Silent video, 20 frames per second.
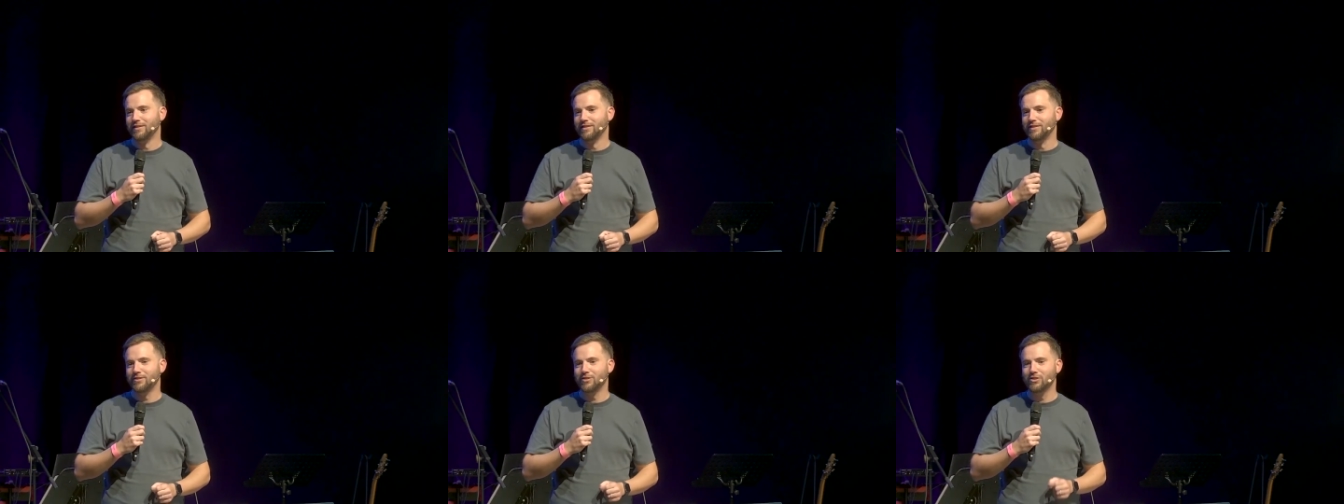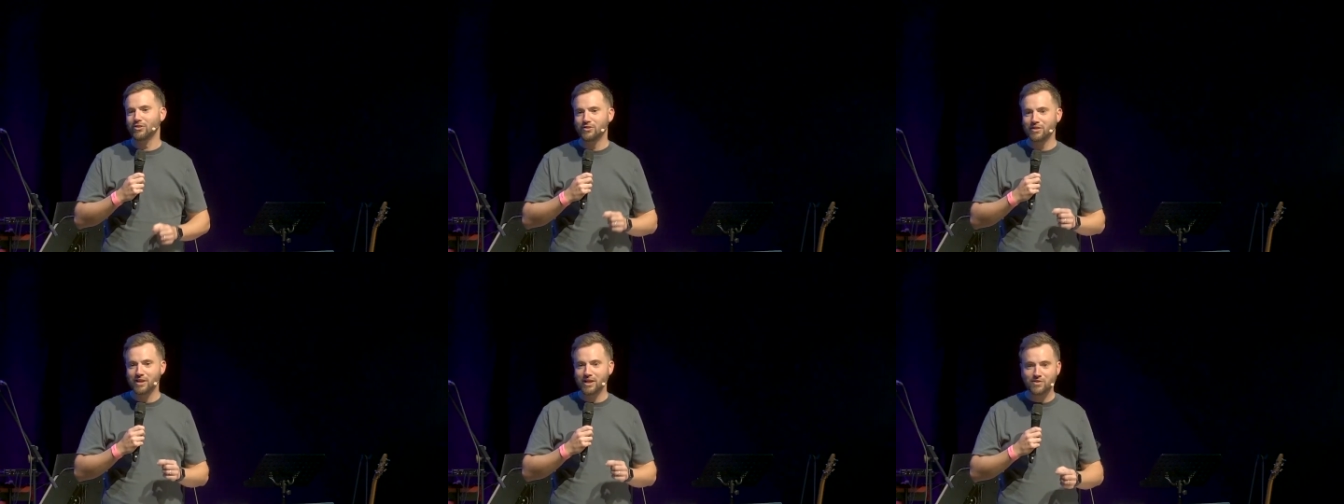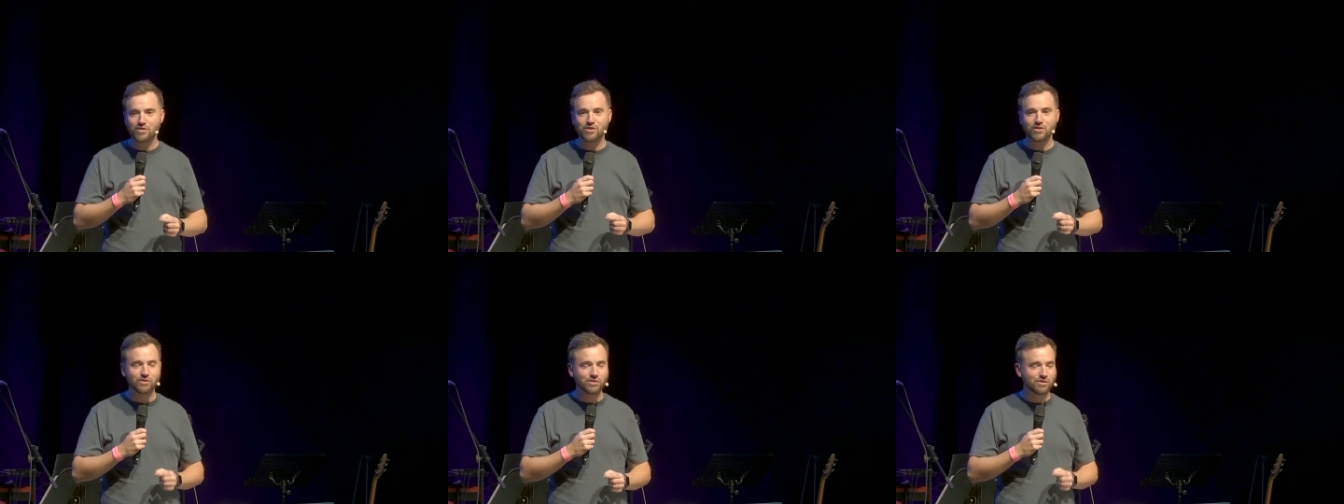You need
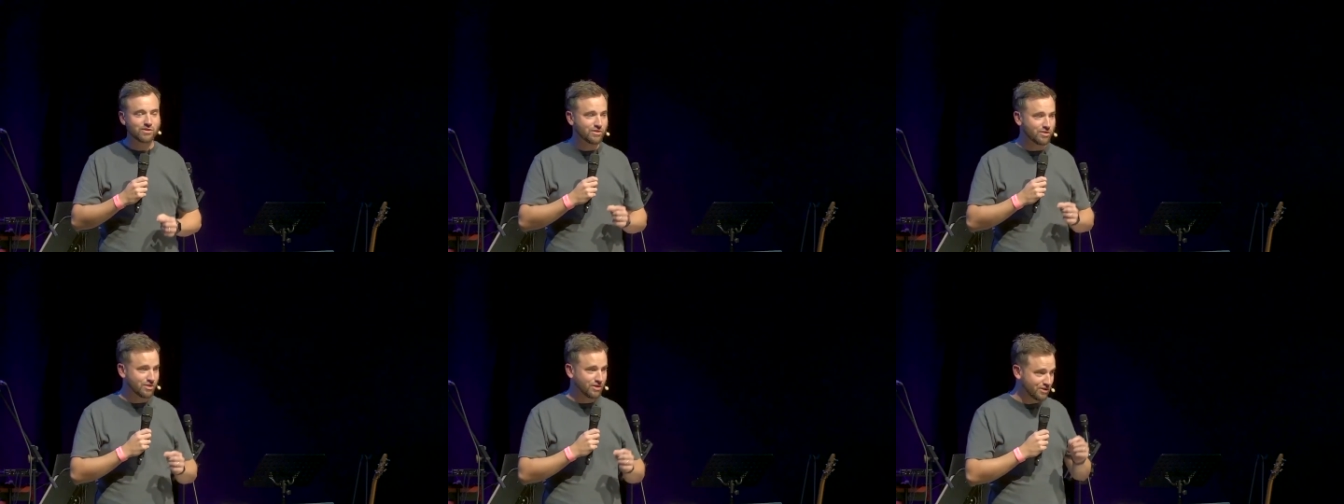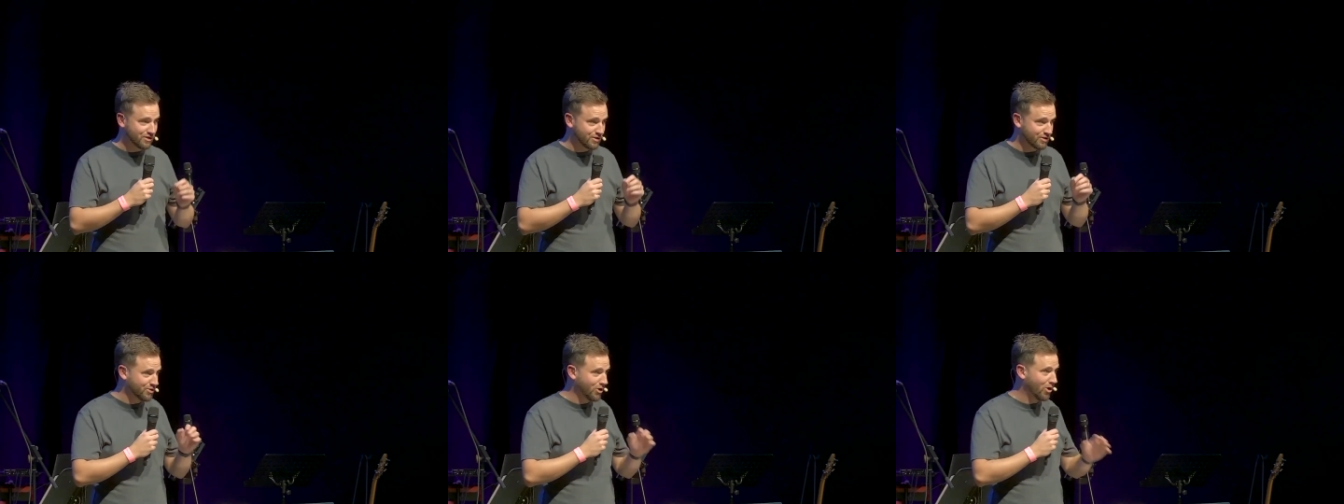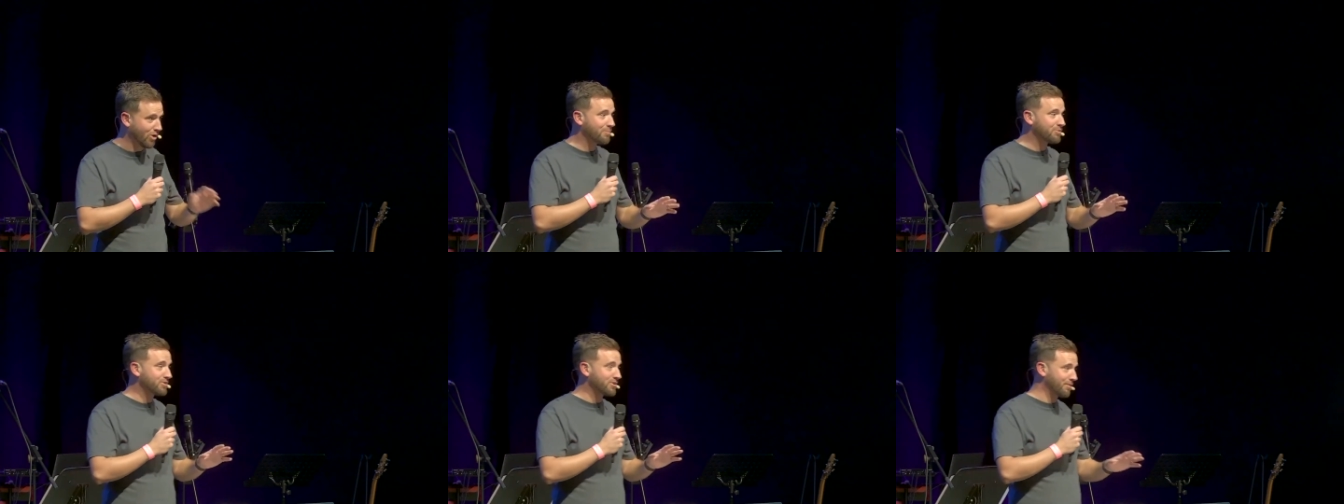to, to
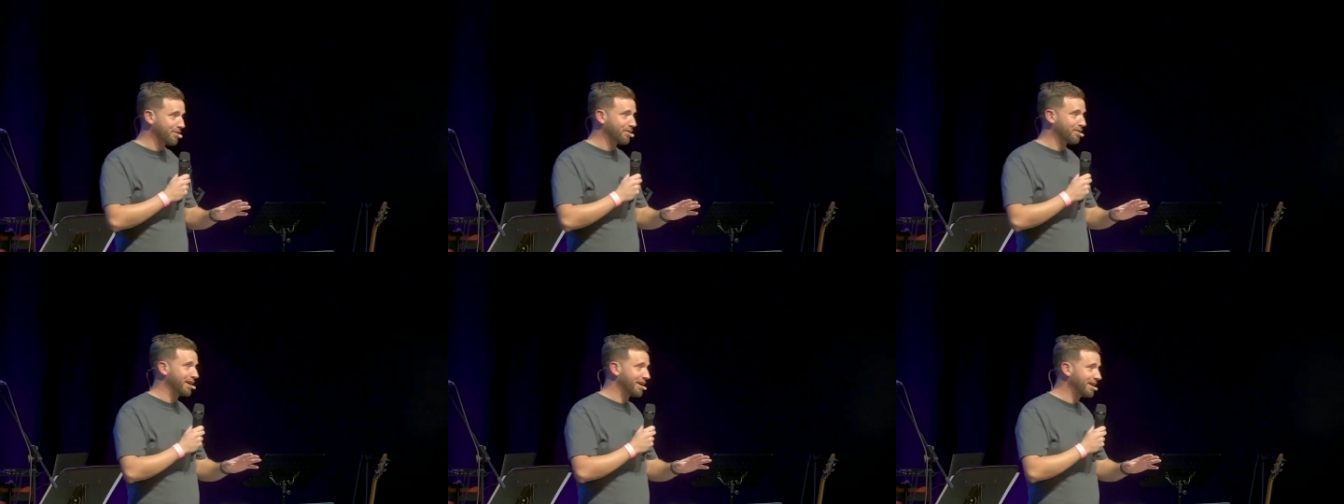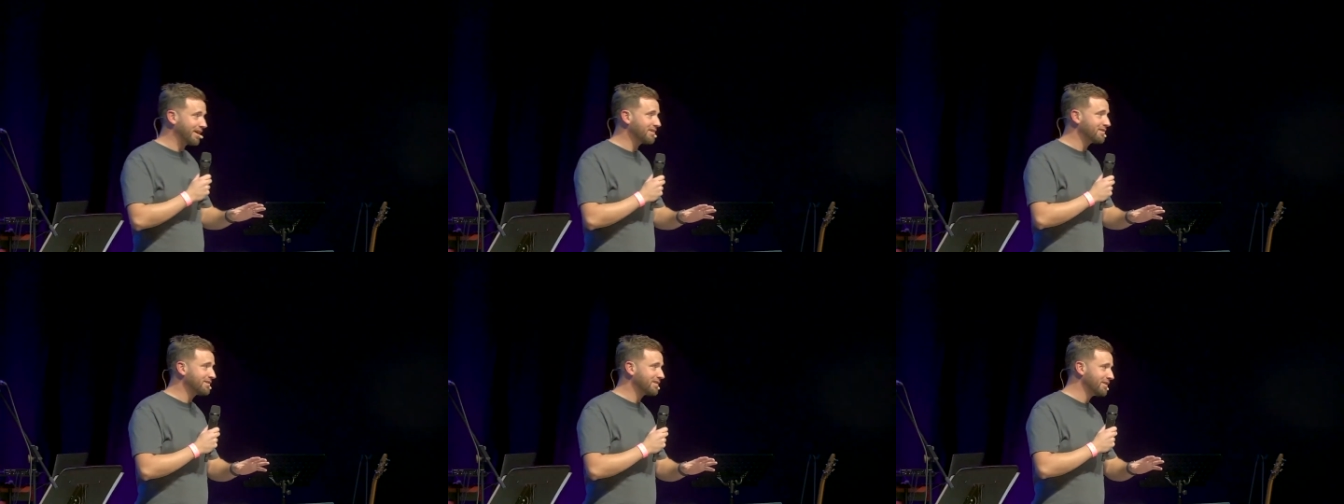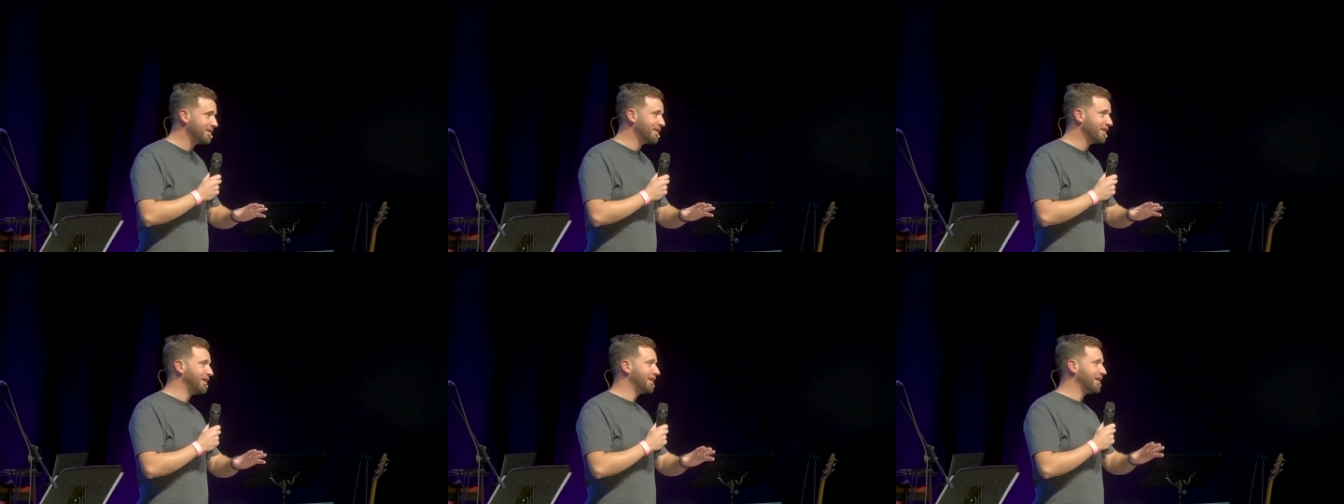stop some things
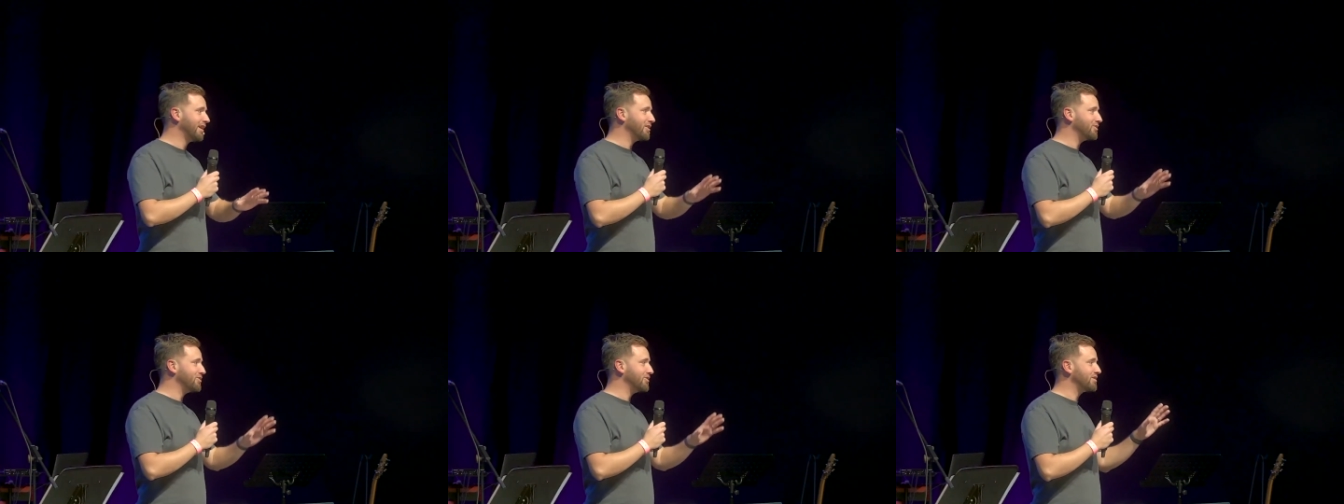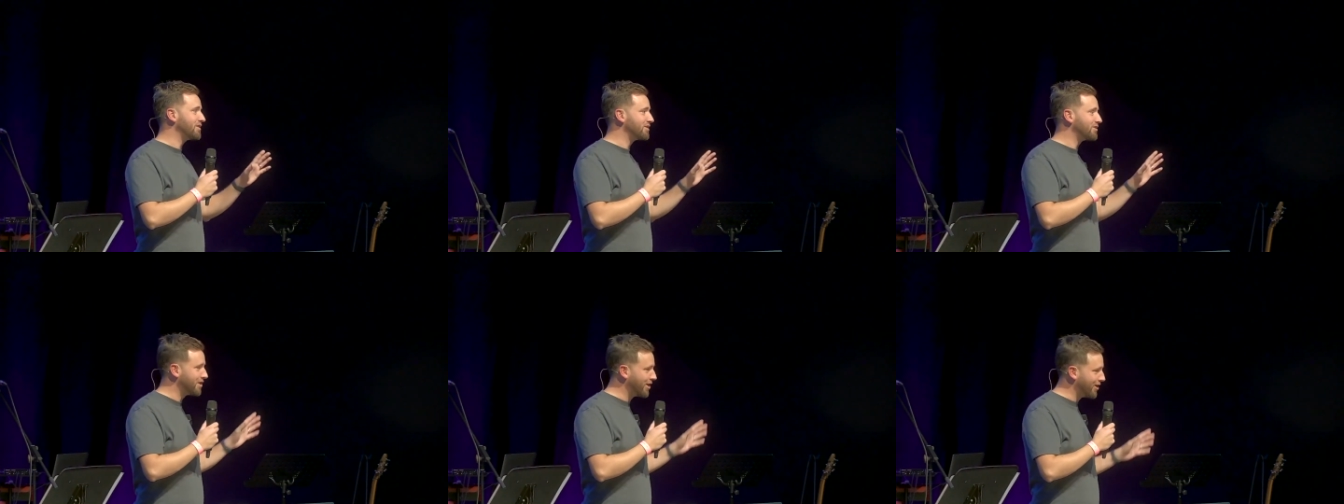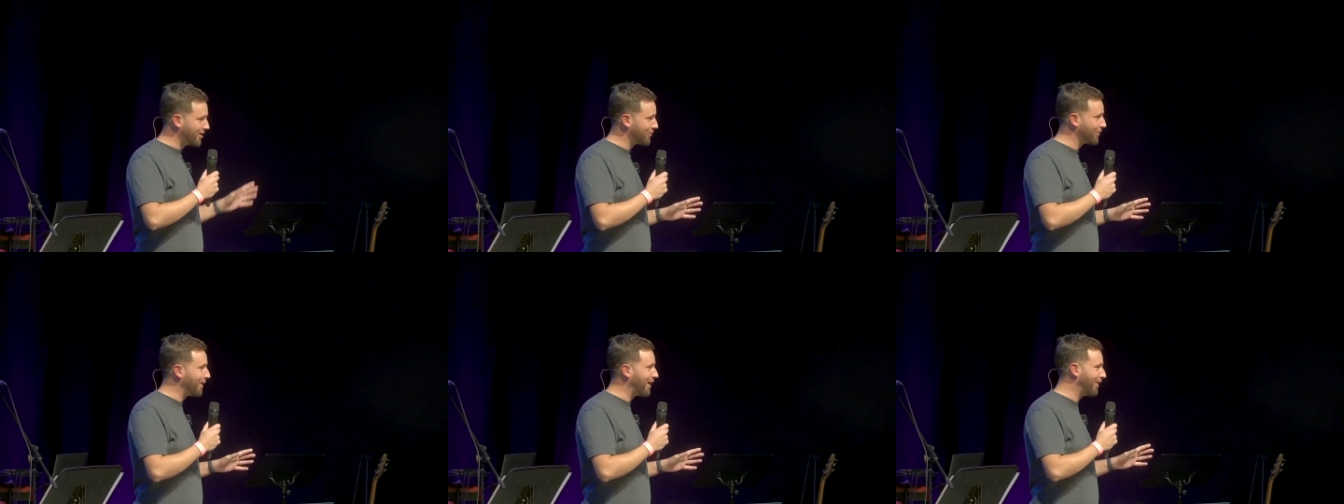and you need to
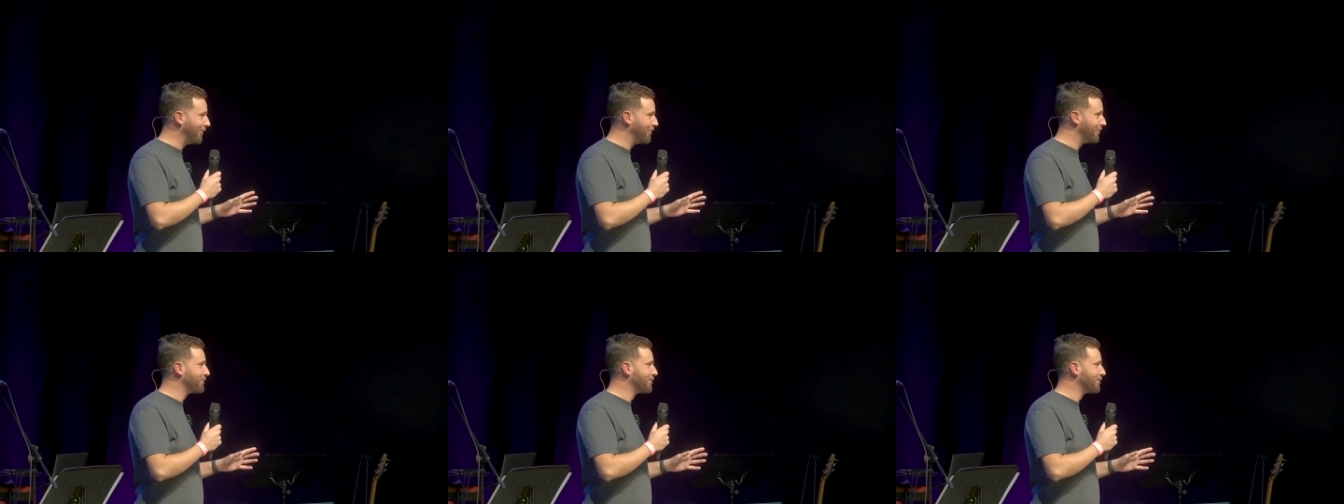turn around